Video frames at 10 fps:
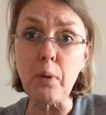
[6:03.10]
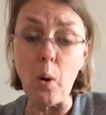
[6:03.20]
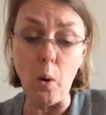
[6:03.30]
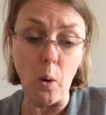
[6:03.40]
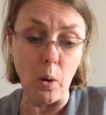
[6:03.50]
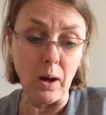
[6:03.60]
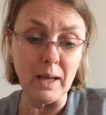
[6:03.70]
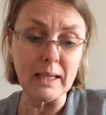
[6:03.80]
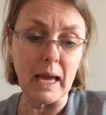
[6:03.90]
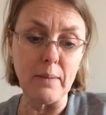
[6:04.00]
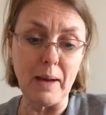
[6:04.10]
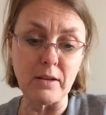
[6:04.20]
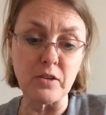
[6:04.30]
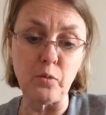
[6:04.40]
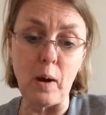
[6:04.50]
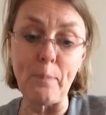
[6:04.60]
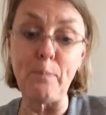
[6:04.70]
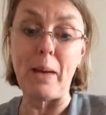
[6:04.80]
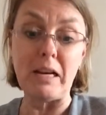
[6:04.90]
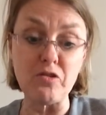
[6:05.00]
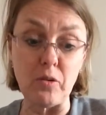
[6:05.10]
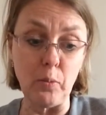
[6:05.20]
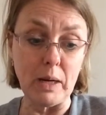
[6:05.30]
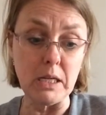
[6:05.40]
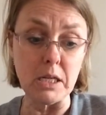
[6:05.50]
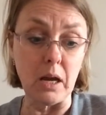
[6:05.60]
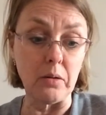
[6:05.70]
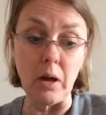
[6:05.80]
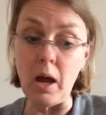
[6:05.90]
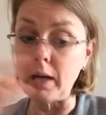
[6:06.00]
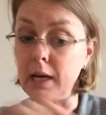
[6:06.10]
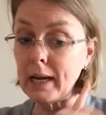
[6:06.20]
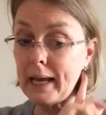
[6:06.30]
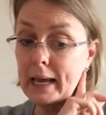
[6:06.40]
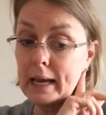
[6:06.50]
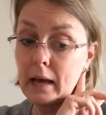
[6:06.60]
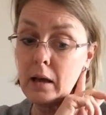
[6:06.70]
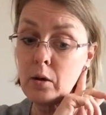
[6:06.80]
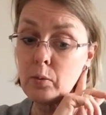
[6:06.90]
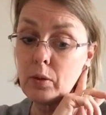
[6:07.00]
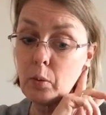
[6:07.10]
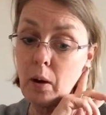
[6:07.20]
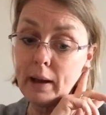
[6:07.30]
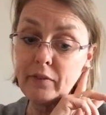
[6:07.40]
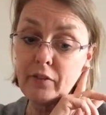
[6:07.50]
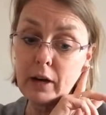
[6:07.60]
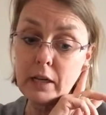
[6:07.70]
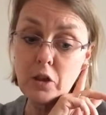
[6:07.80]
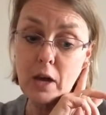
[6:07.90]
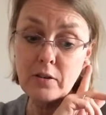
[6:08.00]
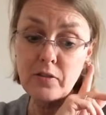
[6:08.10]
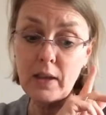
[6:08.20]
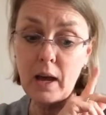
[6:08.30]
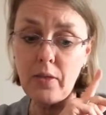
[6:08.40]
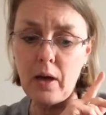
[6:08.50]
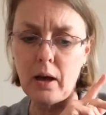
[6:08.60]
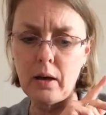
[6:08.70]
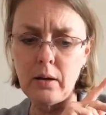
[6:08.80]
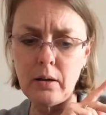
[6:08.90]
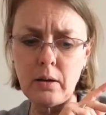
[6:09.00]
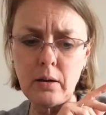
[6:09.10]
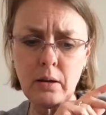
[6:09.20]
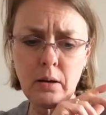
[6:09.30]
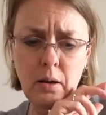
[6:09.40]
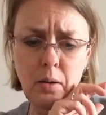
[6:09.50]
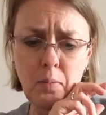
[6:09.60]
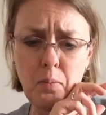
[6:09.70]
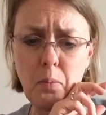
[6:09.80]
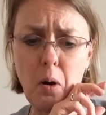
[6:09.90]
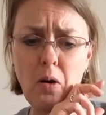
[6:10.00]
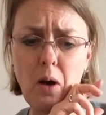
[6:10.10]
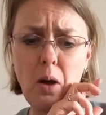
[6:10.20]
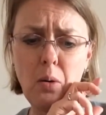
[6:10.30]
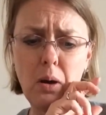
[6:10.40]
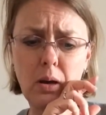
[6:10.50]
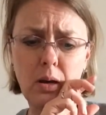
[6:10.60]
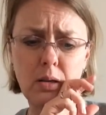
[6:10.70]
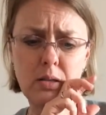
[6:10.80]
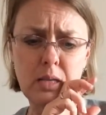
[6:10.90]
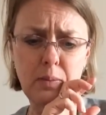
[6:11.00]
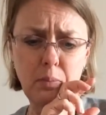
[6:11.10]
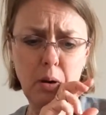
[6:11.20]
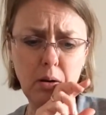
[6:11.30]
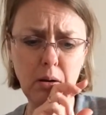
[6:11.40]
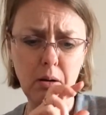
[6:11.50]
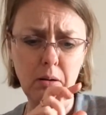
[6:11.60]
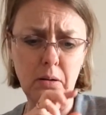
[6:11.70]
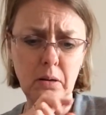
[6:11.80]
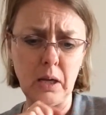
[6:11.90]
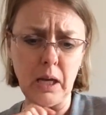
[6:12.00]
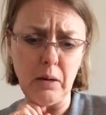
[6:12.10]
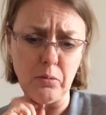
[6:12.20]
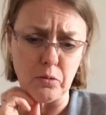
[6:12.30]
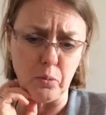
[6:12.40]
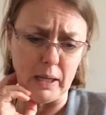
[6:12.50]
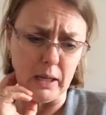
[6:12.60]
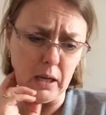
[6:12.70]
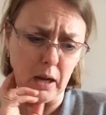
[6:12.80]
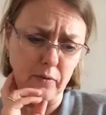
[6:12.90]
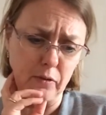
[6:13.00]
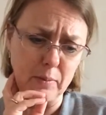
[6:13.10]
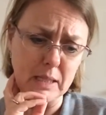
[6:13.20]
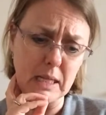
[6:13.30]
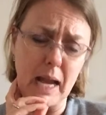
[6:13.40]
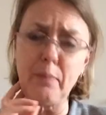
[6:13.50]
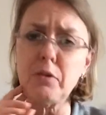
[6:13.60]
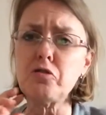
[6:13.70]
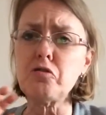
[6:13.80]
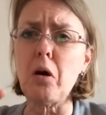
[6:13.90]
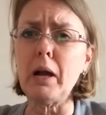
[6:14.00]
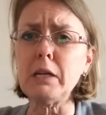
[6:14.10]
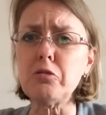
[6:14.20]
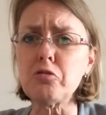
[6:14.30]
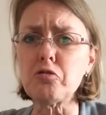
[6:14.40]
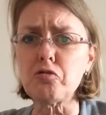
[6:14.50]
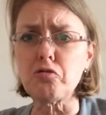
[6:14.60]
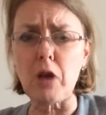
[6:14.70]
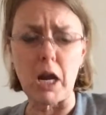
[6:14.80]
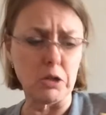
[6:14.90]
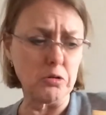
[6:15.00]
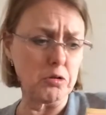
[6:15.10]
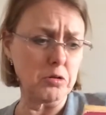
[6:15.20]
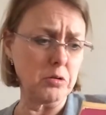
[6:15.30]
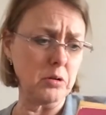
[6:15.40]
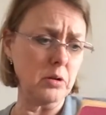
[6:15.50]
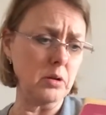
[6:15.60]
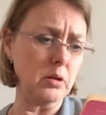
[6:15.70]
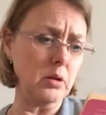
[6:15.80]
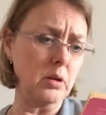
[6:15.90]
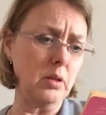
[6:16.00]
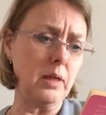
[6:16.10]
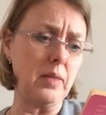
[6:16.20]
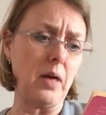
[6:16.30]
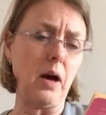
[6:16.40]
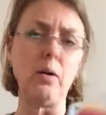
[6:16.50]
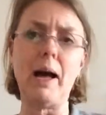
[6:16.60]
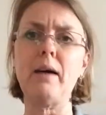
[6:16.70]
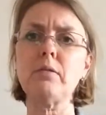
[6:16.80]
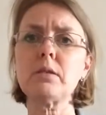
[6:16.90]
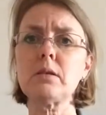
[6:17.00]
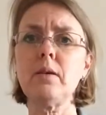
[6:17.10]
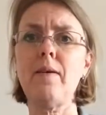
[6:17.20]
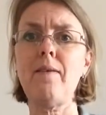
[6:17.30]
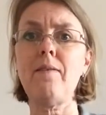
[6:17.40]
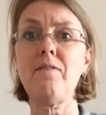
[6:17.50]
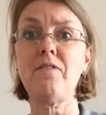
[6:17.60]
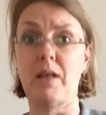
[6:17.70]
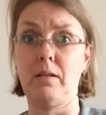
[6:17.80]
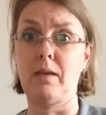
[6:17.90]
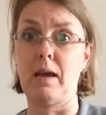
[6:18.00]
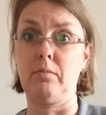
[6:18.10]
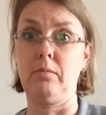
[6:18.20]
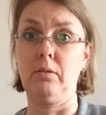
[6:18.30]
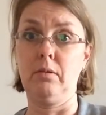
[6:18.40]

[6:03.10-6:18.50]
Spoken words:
paw came out of one bedroom window, and an ear with a white fringe out of the other. "Morrow?" said Mog. He was waking up from his nap and trying to stretch. Then the whole house fell down.